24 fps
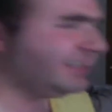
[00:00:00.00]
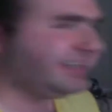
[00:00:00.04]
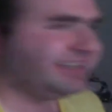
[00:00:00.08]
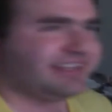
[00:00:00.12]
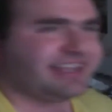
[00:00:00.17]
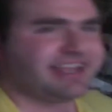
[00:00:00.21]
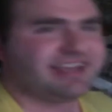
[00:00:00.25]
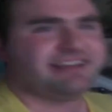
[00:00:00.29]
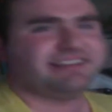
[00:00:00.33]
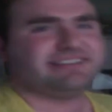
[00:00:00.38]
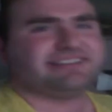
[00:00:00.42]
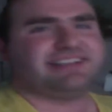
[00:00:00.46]

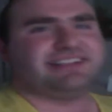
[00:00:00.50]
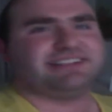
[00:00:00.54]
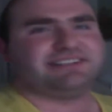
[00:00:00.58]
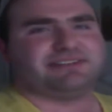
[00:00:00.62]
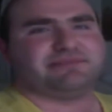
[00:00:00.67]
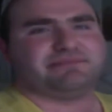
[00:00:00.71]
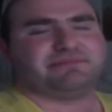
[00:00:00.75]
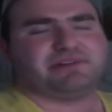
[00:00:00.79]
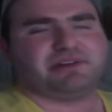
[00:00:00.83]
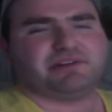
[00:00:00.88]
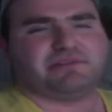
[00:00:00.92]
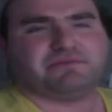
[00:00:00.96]
So that was
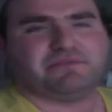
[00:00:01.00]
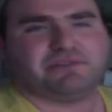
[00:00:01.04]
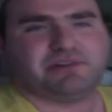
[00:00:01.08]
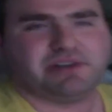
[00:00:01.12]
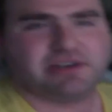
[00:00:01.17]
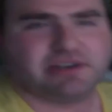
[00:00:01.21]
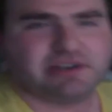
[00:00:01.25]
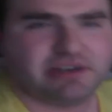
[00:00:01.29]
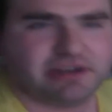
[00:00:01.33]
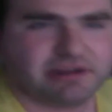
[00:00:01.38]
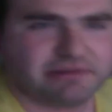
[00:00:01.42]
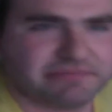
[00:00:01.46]
actually pretty
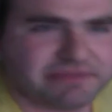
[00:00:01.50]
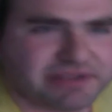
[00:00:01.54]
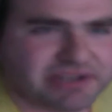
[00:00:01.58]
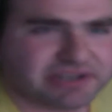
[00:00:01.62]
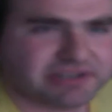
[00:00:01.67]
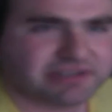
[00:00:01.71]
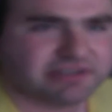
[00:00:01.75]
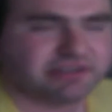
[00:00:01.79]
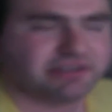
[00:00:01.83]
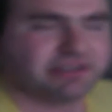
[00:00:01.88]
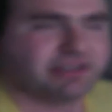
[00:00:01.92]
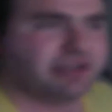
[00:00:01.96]
funny, though. I'm
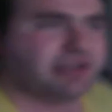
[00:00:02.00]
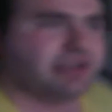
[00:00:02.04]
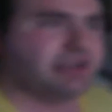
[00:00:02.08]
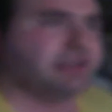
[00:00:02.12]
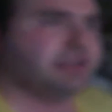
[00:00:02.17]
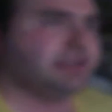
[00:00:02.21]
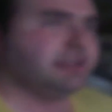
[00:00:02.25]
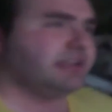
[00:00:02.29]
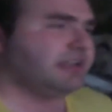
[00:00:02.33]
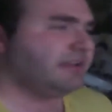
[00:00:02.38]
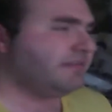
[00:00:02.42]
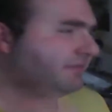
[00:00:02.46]
not going to lie.